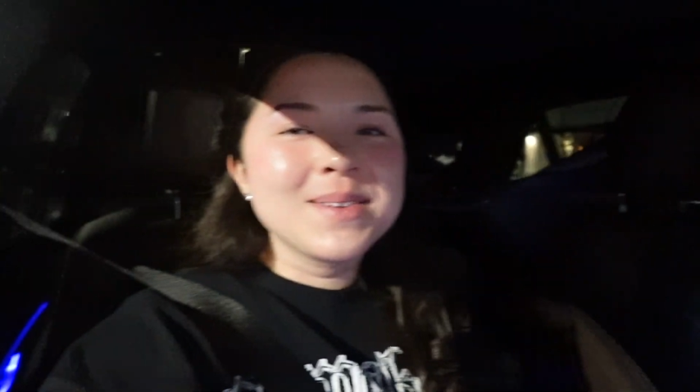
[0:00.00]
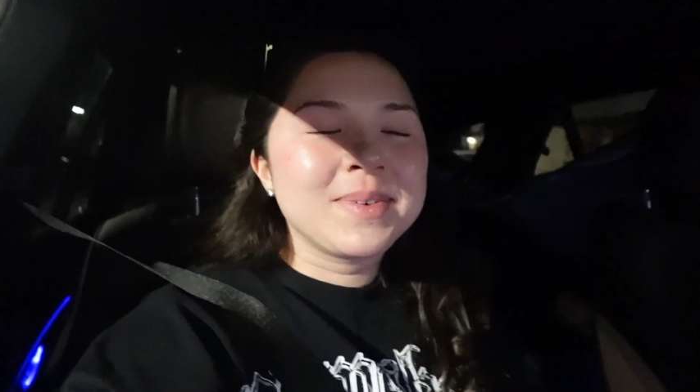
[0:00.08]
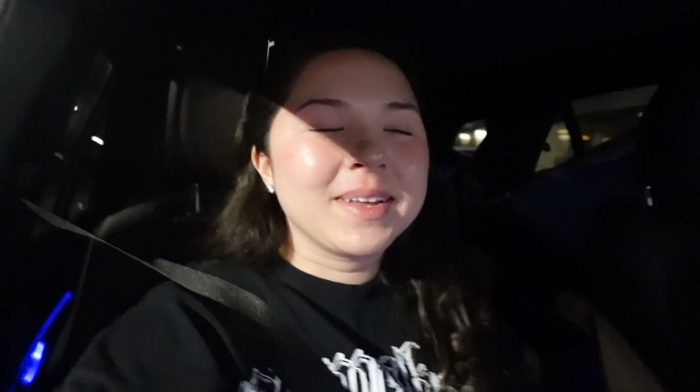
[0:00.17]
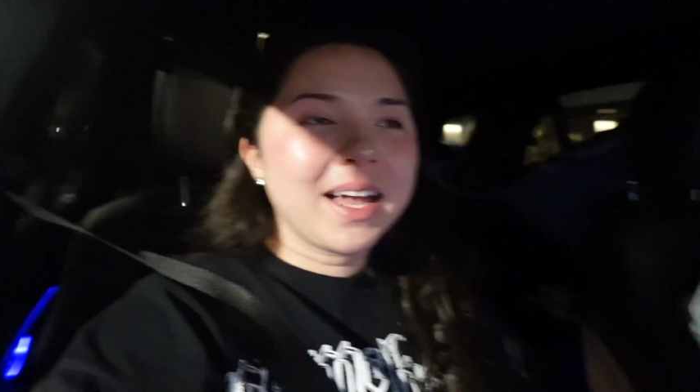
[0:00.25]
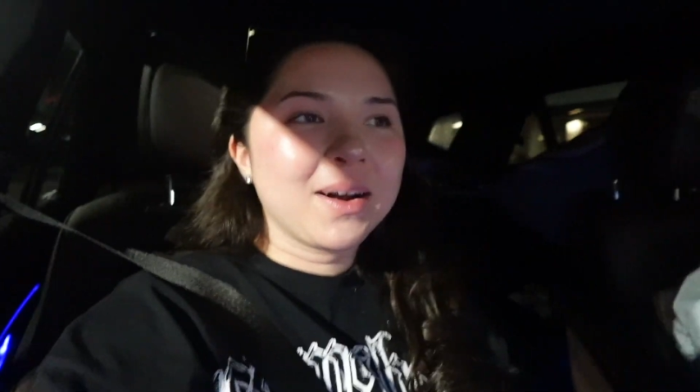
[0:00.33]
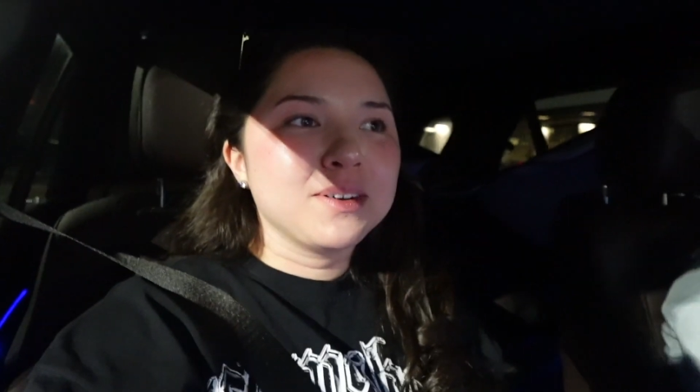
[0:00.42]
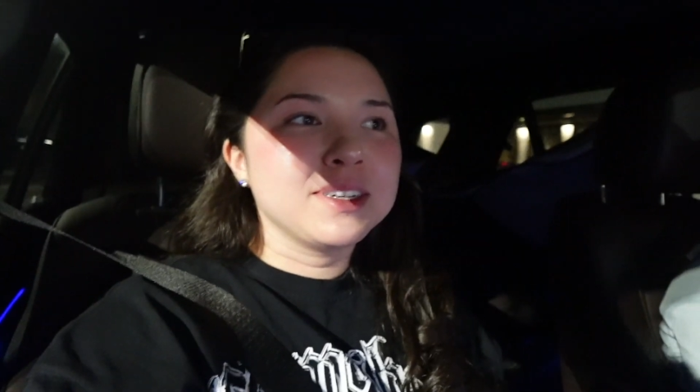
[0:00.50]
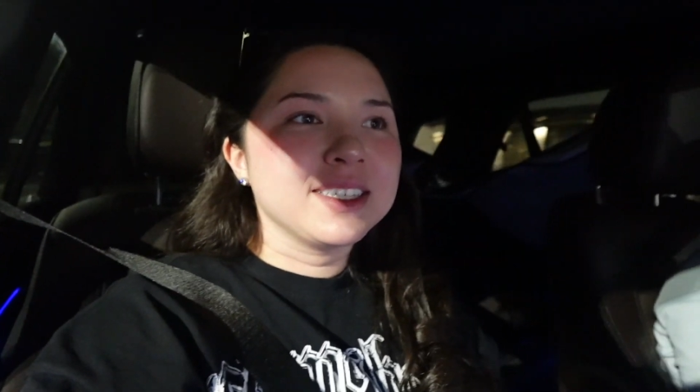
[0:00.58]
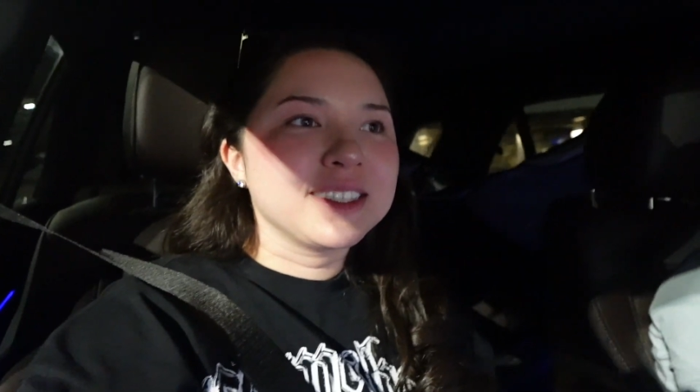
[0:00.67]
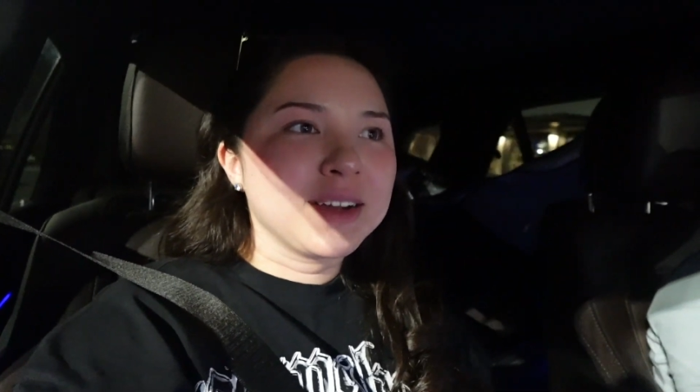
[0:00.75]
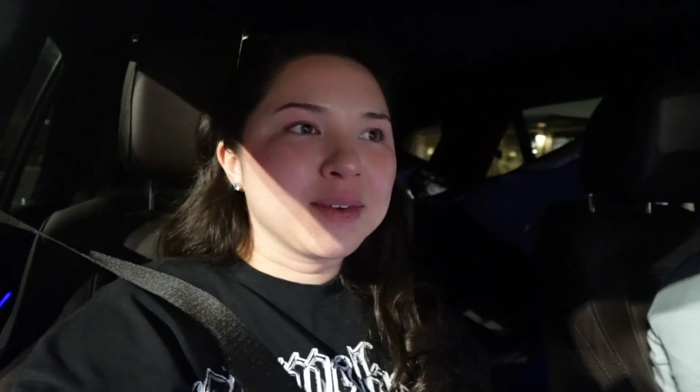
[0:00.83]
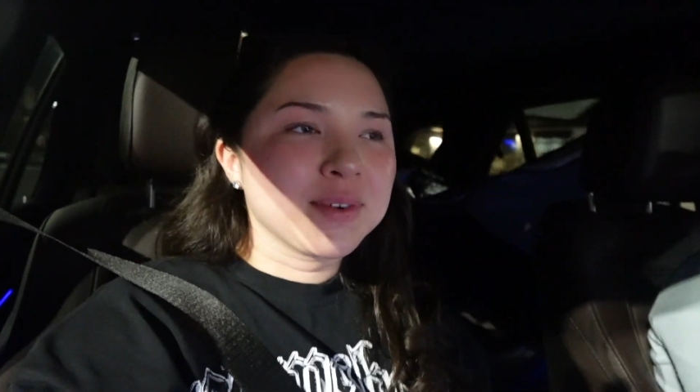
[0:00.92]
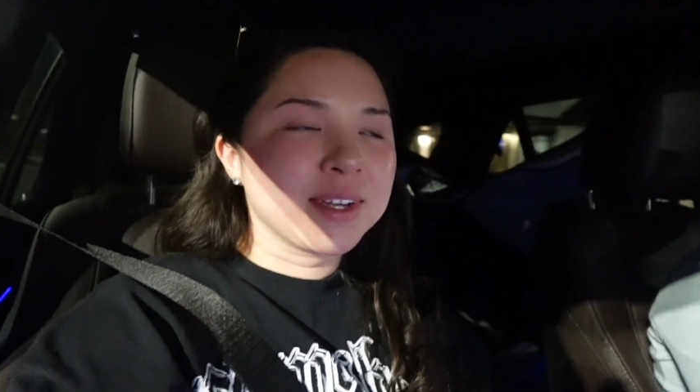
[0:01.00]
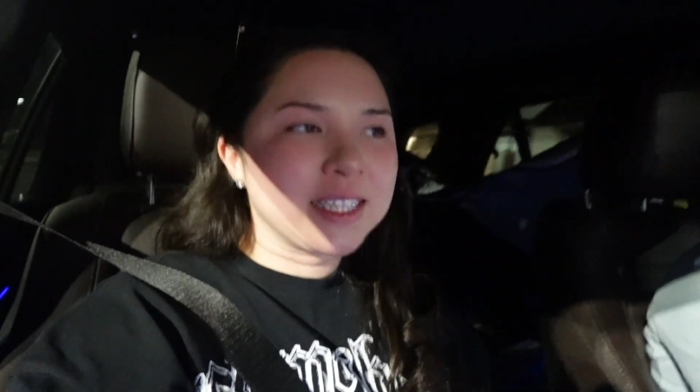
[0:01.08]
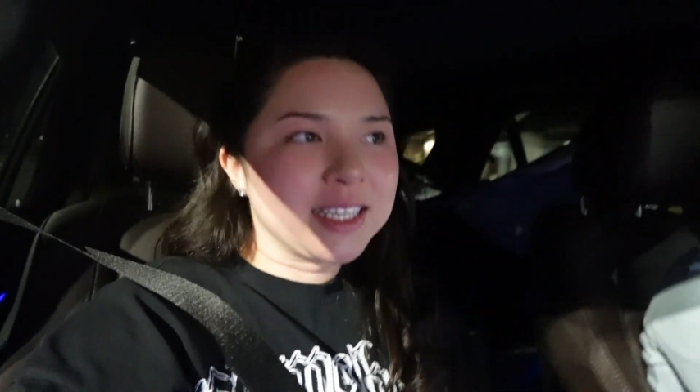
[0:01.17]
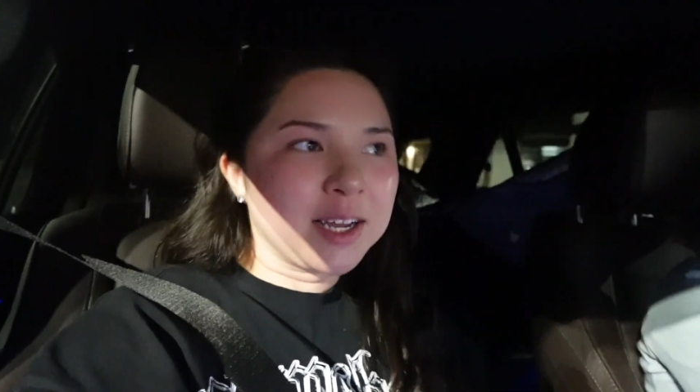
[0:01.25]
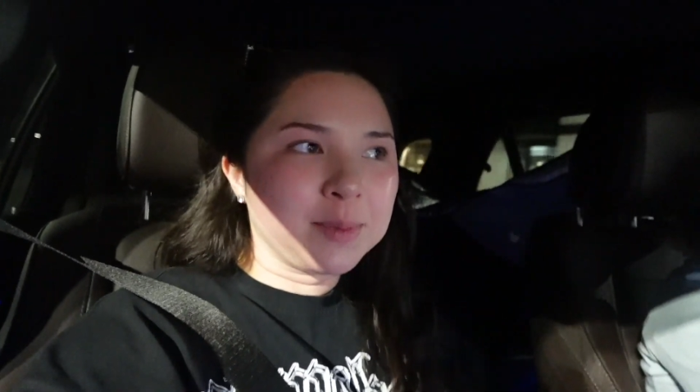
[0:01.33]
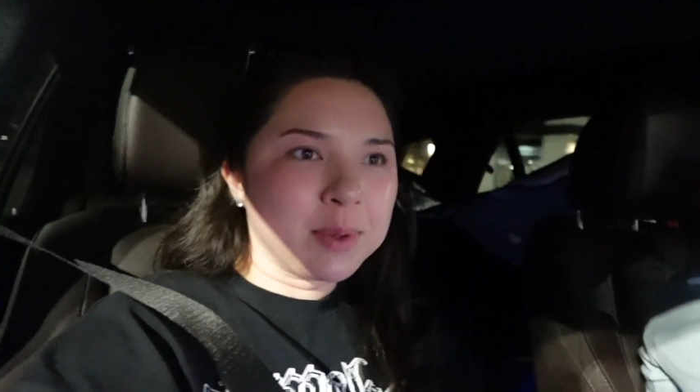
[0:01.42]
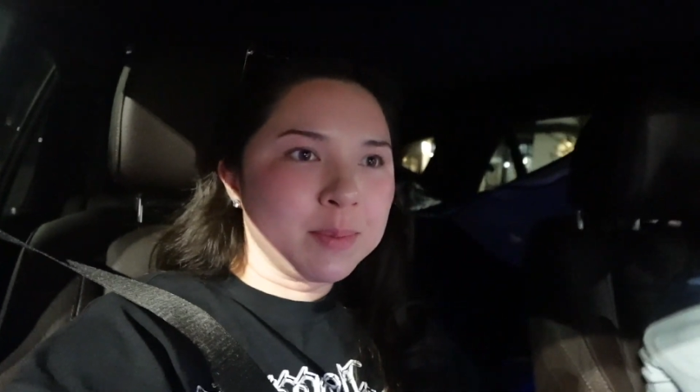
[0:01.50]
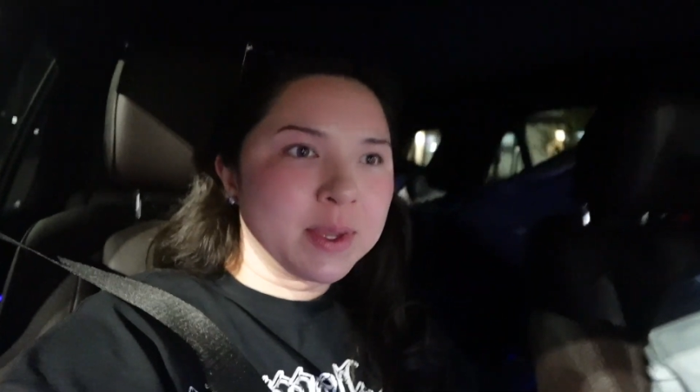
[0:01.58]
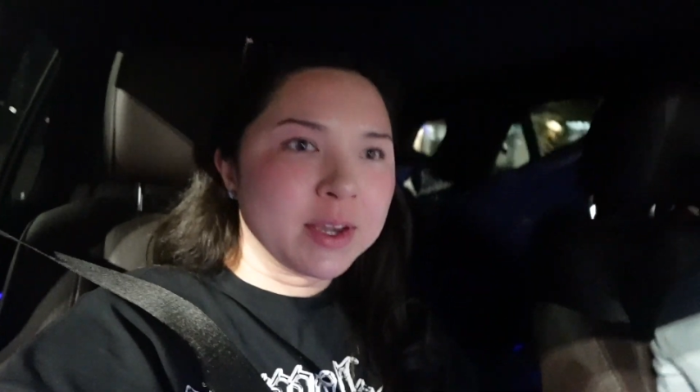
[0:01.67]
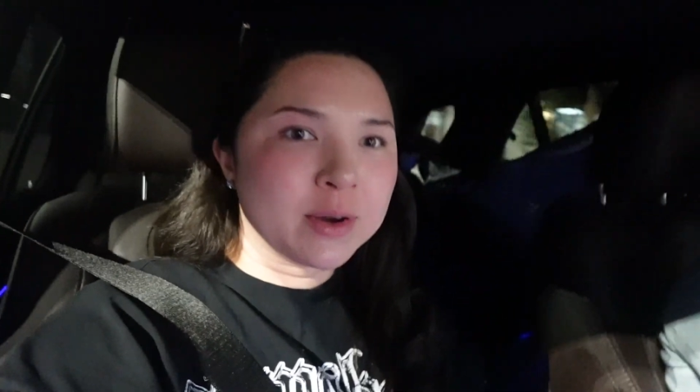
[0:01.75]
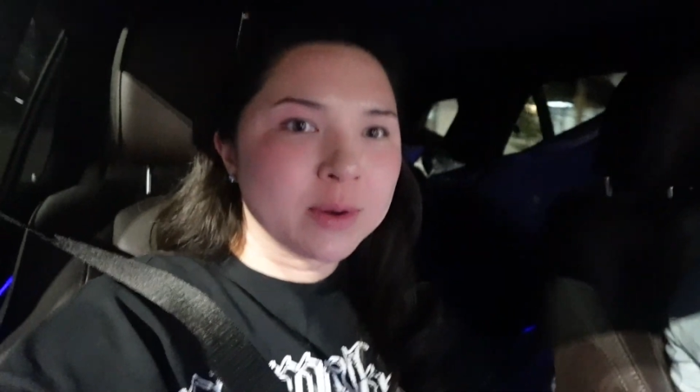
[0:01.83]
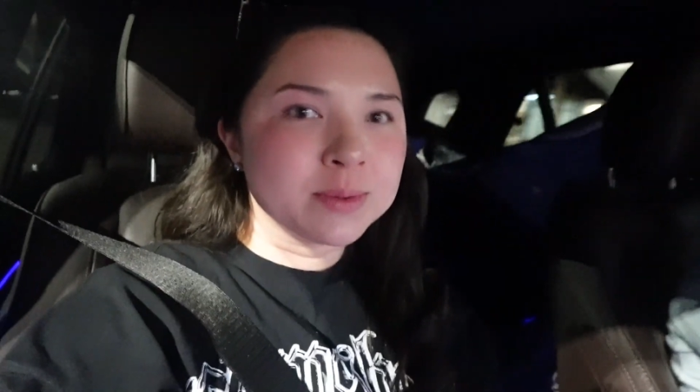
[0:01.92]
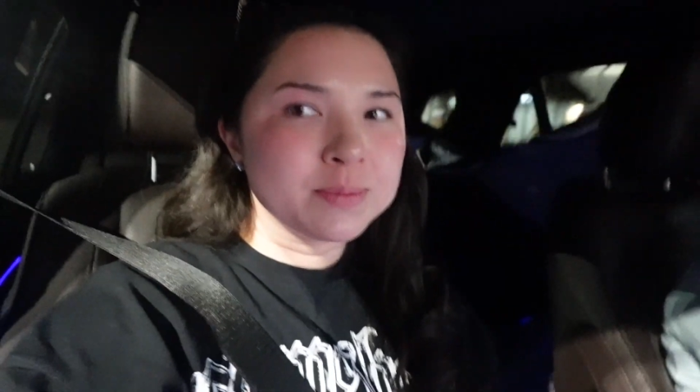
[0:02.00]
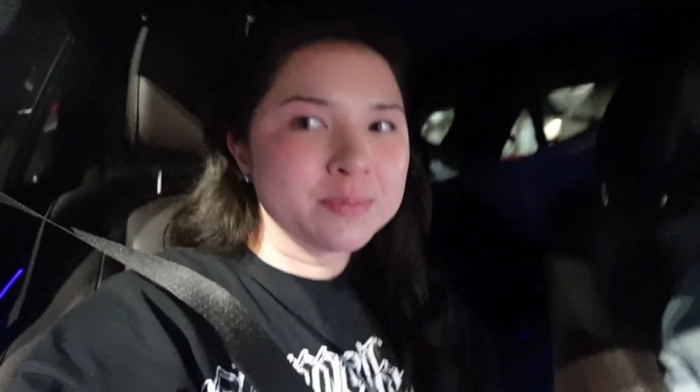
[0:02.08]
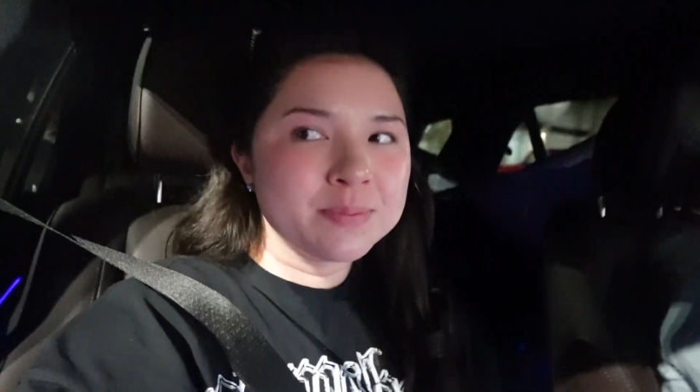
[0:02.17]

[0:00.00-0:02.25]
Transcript: But that was a really yummy meal.